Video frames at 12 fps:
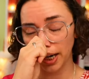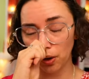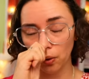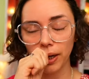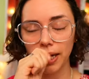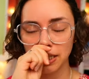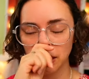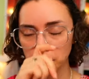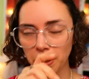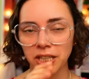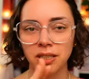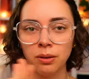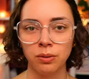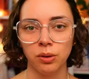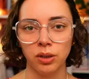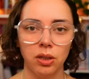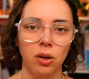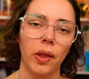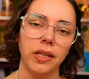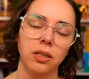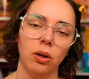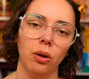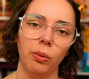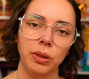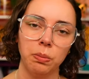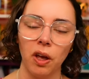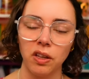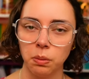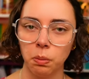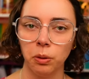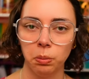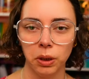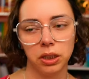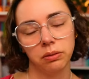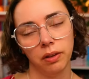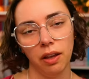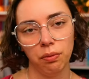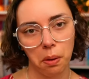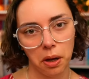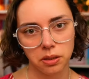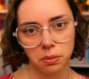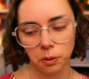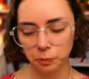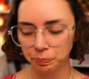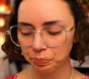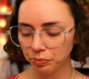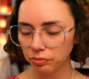I know it gets expensive, so I know that's not always possible, but if possible.